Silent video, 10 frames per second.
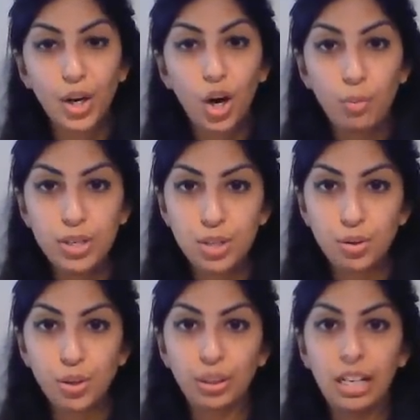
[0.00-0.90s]

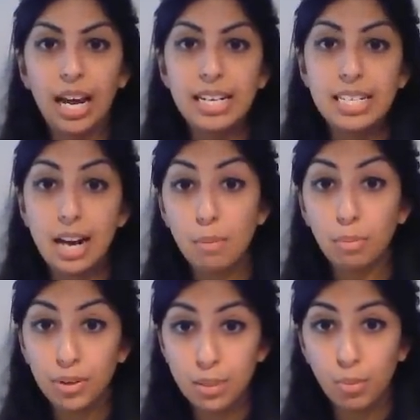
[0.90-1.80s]
clopidogrel and
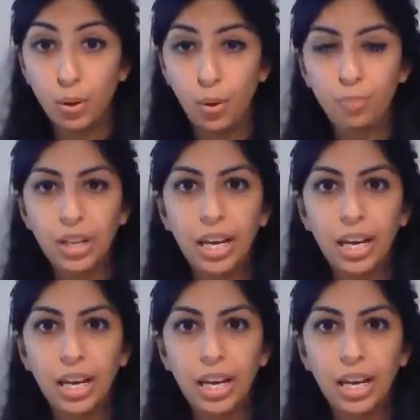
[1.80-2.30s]
dipyridamole.